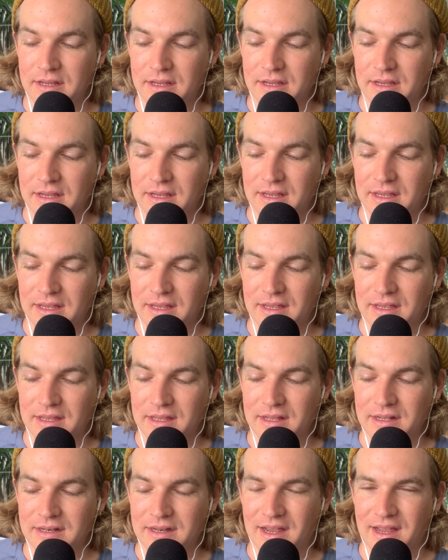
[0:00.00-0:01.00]

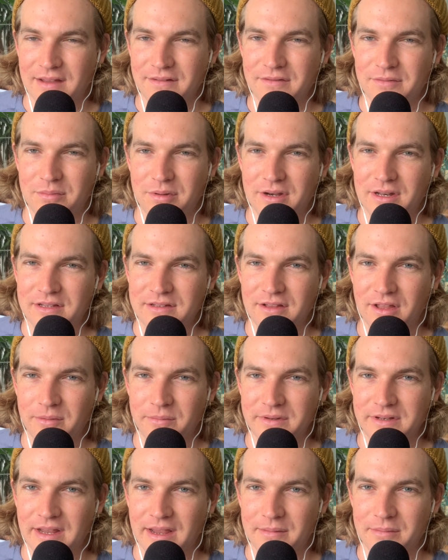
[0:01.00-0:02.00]
And I have a pretty slow
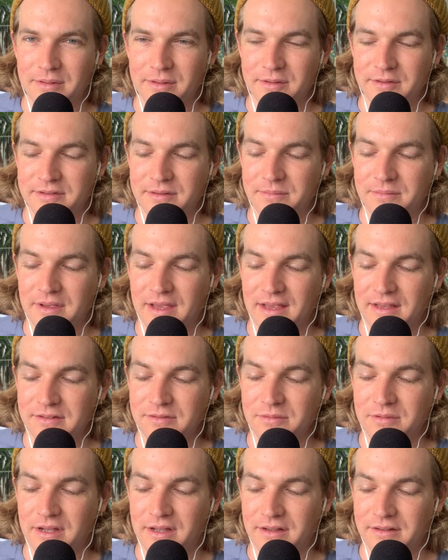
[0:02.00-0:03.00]
metabolism as
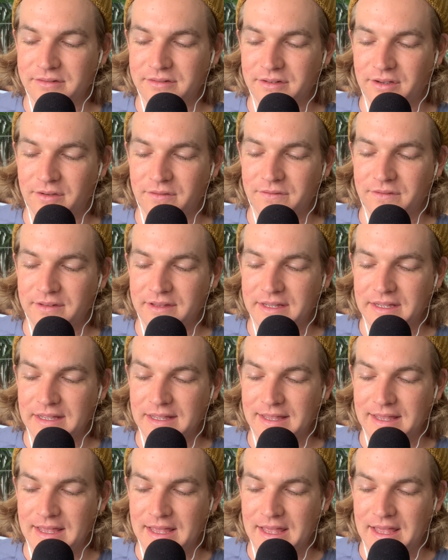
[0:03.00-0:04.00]
well, so hopefully
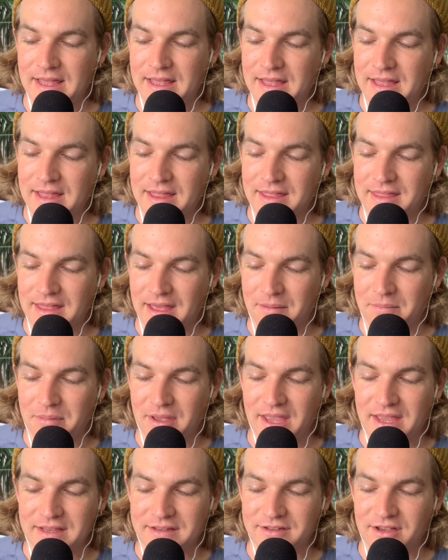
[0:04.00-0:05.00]
that
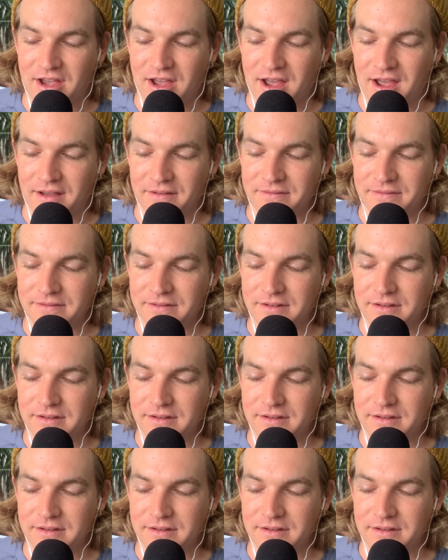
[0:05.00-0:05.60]
pays off.